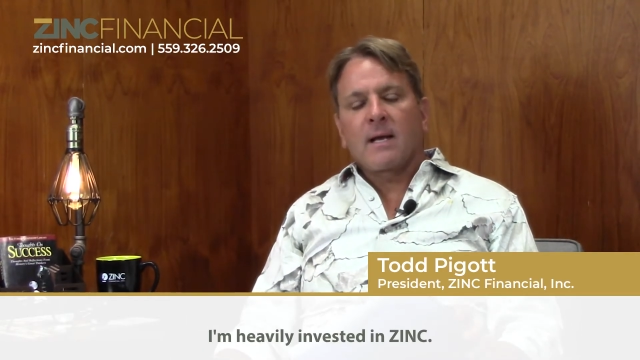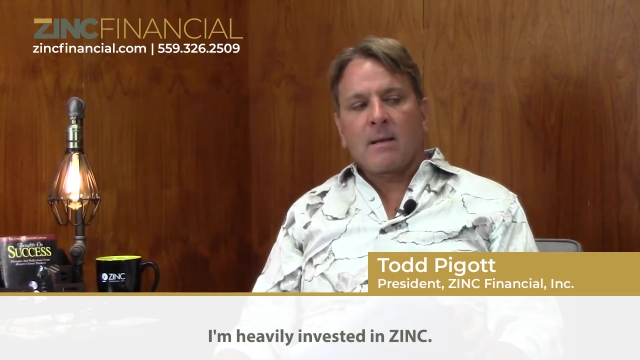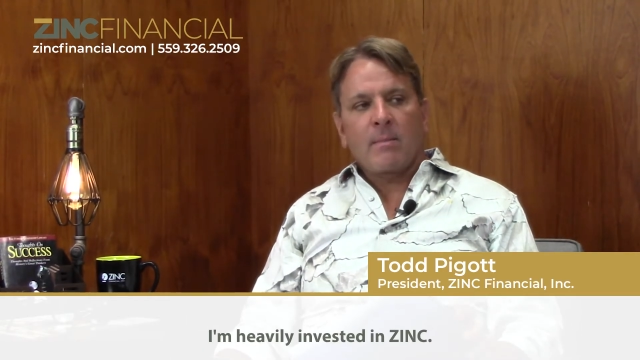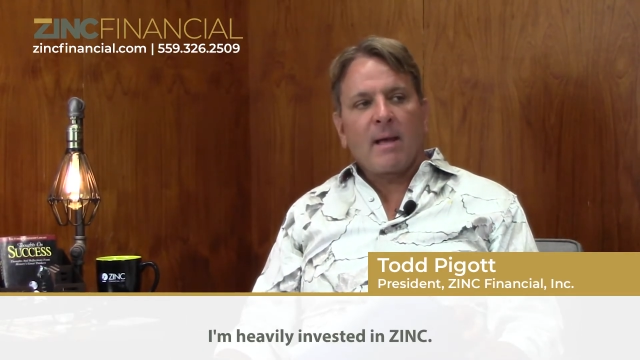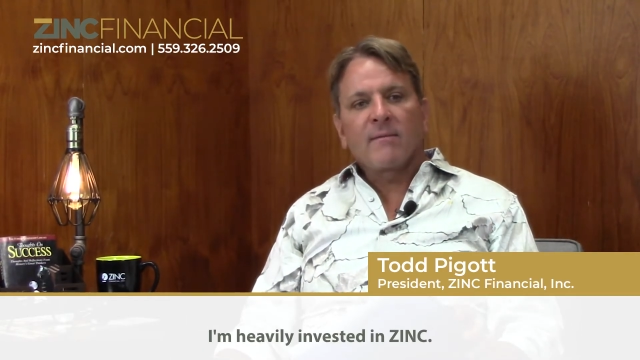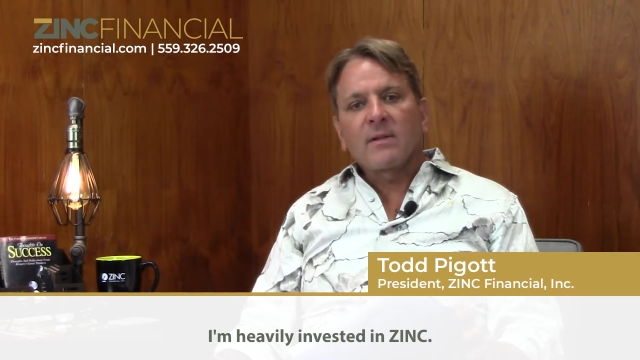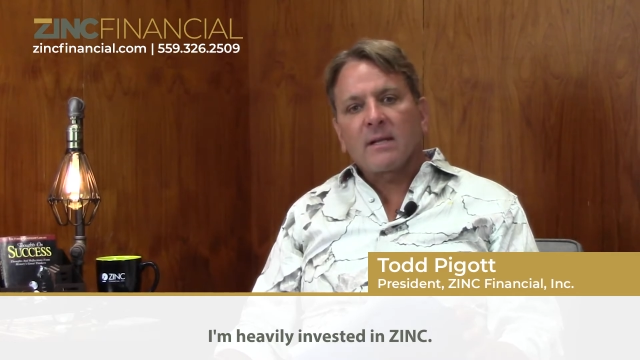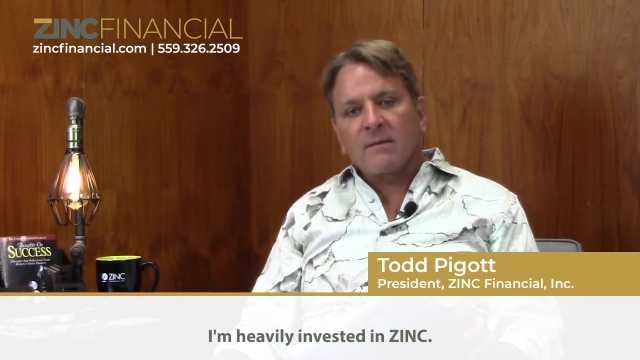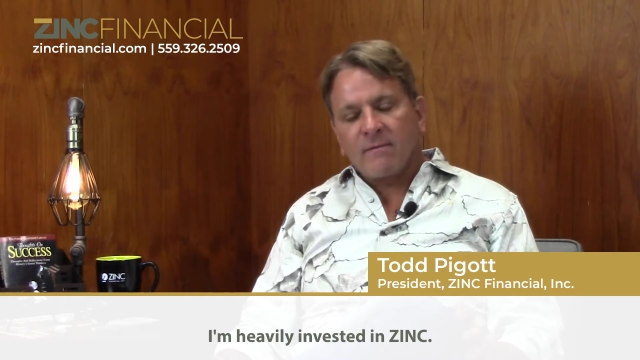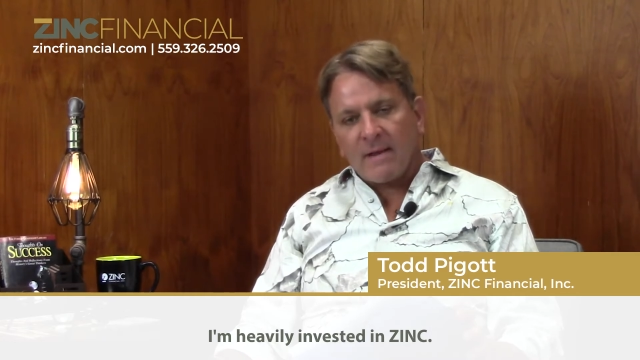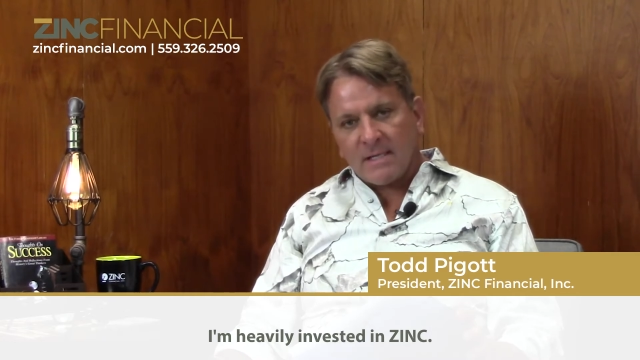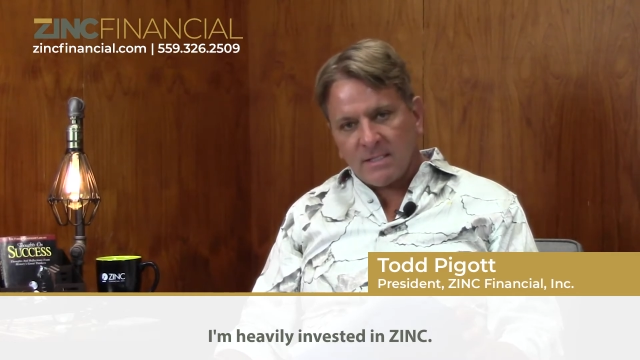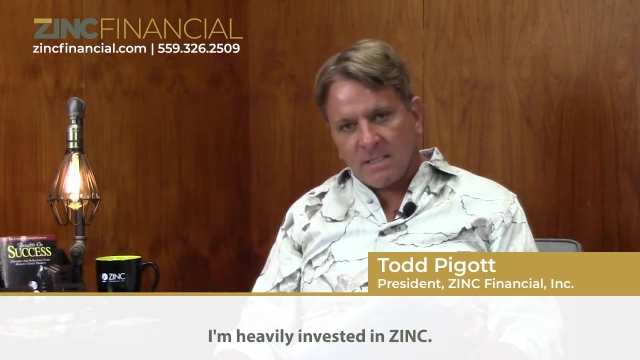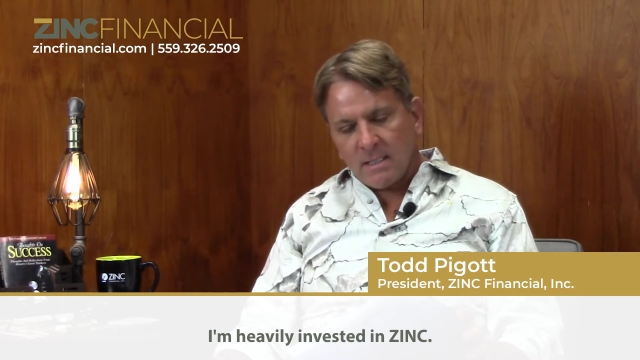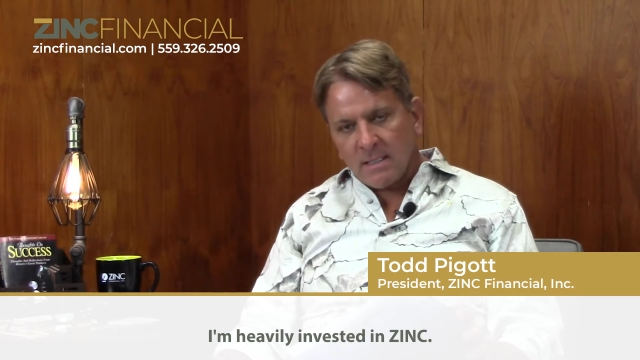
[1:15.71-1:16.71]
I'm heavily
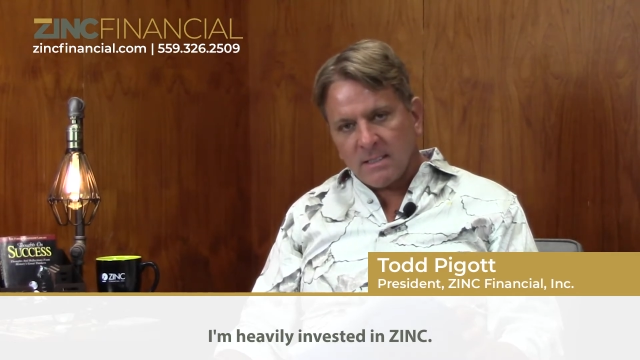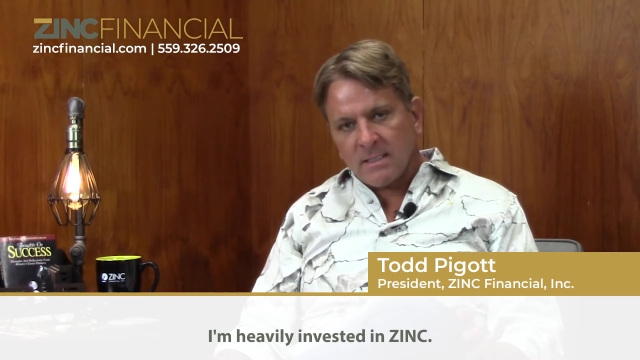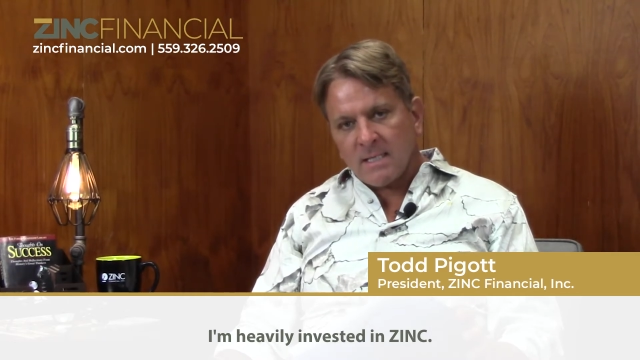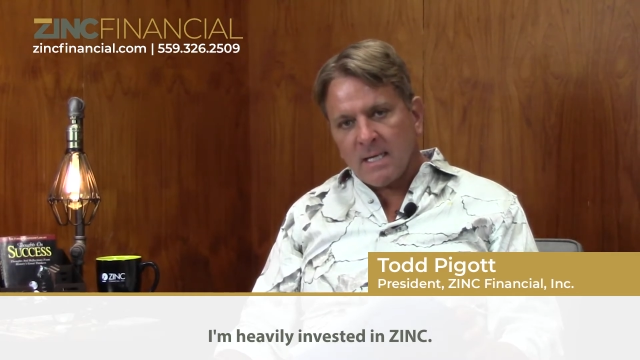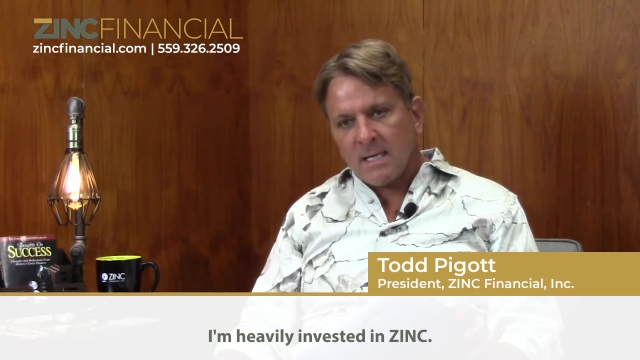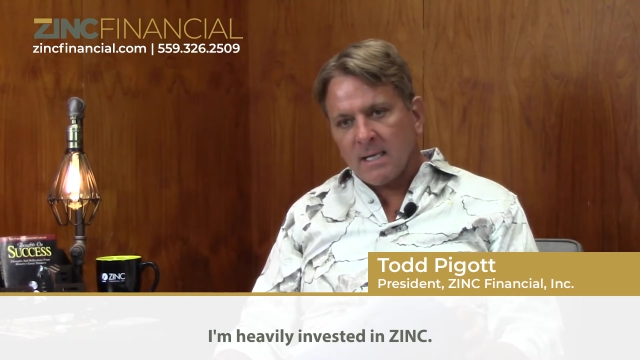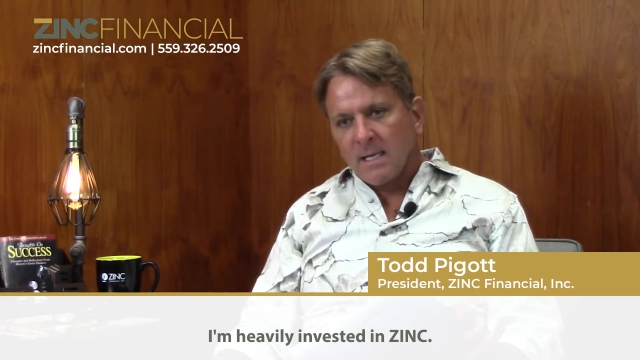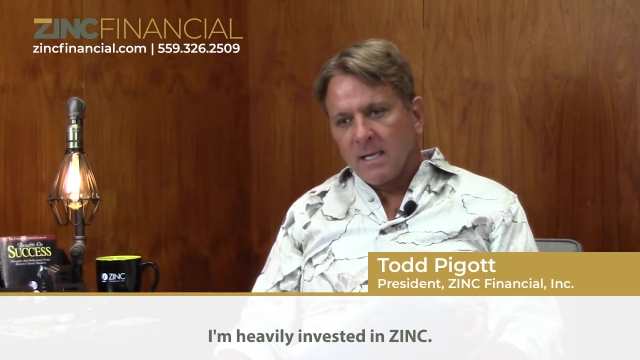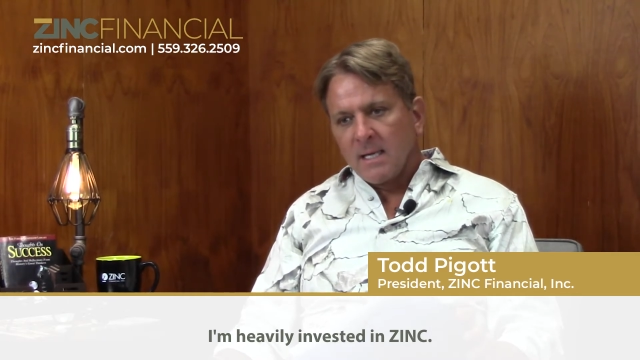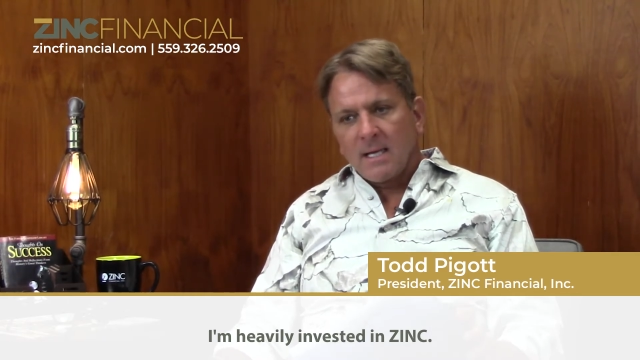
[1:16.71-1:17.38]
invested in Zinc.